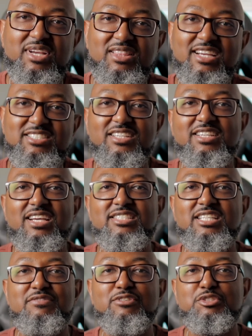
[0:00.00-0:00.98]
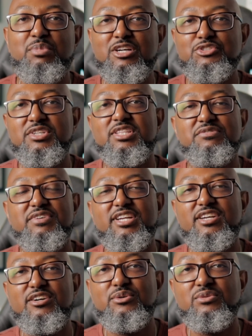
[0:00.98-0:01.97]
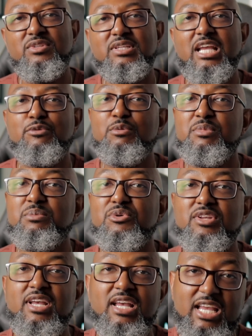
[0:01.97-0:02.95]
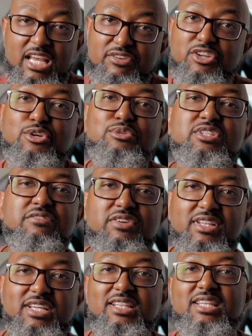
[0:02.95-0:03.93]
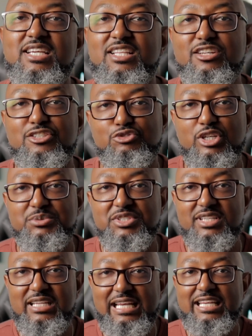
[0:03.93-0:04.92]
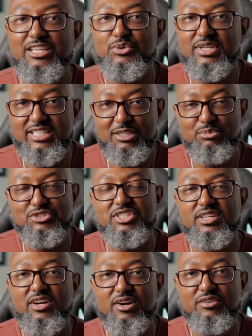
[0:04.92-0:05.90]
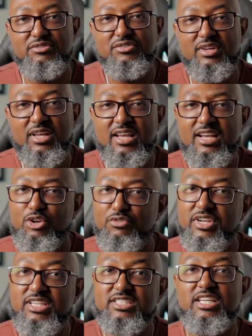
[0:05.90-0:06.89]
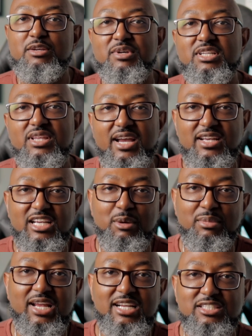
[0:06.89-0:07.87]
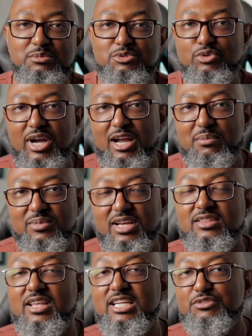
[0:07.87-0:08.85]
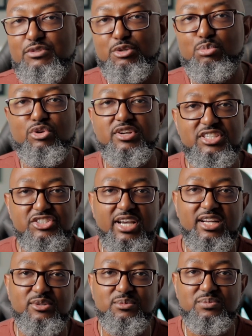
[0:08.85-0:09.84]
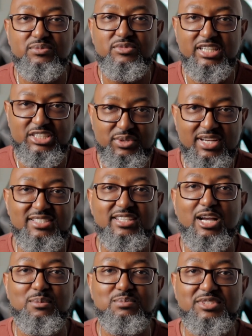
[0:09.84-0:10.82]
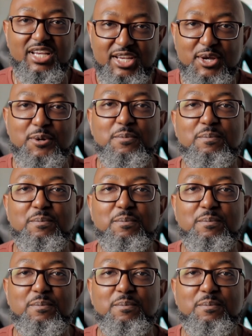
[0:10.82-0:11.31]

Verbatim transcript: Big thanks to Kensen for sponsoring this video. And remember, if you use the affiliate link in the description, you'll get 10% off. Don't forget to give me a like, comment, and subscribe, and thanks for supporting the channel. Until next time, take care.